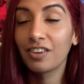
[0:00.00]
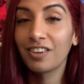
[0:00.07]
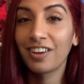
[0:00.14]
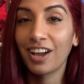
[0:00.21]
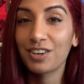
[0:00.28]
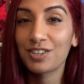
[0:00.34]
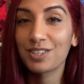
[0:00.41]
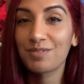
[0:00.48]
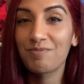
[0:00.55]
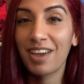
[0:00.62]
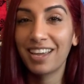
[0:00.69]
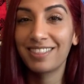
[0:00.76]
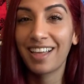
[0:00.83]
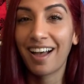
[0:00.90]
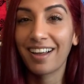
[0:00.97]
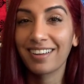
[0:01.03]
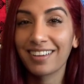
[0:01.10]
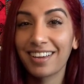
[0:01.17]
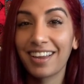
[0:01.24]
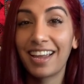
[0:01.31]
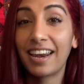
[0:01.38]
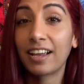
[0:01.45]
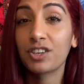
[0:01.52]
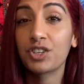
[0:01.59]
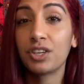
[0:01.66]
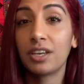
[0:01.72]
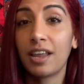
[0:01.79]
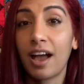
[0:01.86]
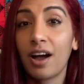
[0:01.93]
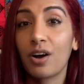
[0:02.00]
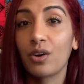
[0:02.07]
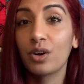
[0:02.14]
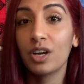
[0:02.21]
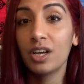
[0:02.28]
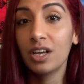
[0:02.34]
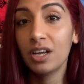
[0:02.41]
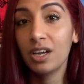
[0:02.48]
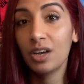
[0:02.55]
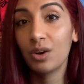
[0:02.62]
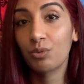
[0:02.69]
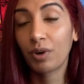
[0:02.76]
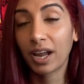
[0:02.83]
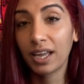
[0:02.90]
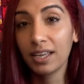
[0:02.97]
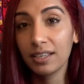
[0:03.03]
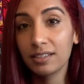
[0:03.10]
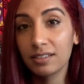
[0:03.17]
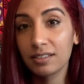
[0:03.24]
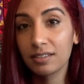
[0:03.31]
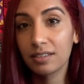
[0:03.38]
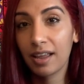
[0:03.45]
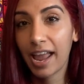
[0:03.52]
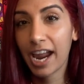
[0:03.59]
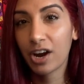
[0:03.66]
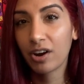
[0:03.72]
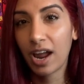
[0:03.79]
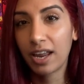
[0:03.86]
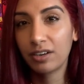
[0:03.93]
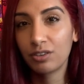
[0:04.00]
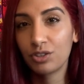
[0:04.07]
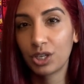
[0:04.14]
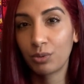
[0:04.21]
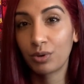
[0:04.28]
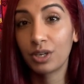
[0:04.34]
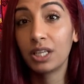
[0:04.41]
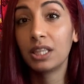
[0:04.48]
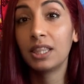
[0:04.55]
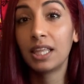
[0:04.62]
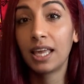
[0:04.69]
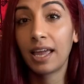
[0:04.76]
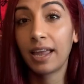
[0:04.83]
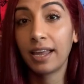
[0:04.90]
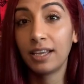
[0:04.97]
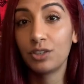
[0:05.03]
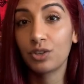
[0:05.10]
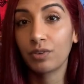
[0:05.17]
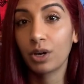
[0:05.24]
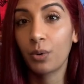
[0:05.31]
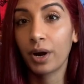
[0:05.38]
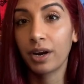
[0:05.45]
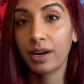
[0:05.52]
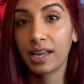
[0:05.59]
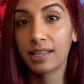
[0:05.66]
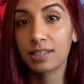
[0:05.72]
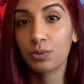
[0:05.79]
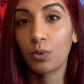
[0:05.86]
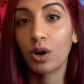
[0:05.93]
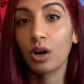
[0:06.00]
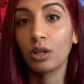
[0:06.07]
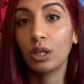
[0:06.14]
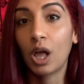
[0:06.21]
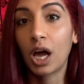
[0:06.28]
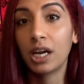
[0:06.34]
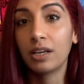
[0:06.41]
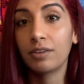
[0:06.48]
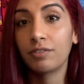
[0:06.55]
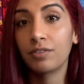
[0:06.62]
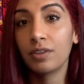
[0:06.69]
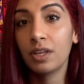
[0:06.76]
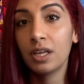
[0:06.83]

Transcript: I just made that connection now, right? Air energy. We're in the age of Aquarius, where a lot of